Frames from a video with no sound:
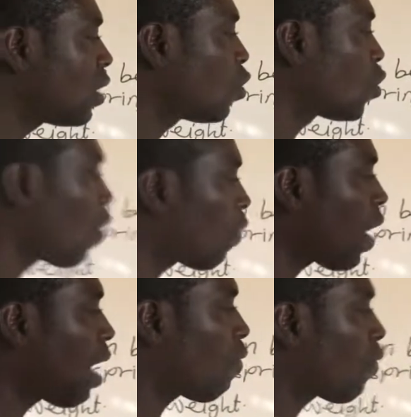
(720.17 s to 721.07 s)
to
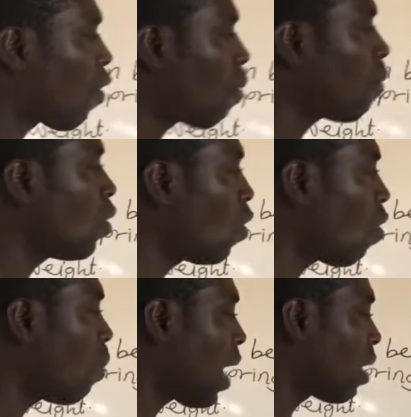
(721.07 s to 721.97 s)
suffer from
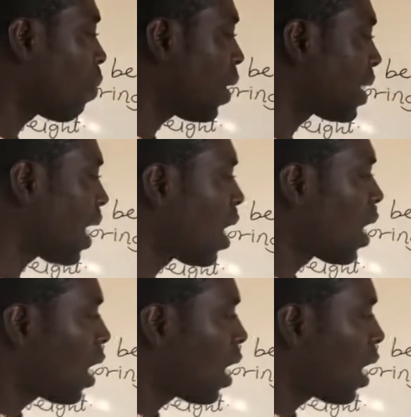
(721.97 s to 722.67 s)
low blood pressure.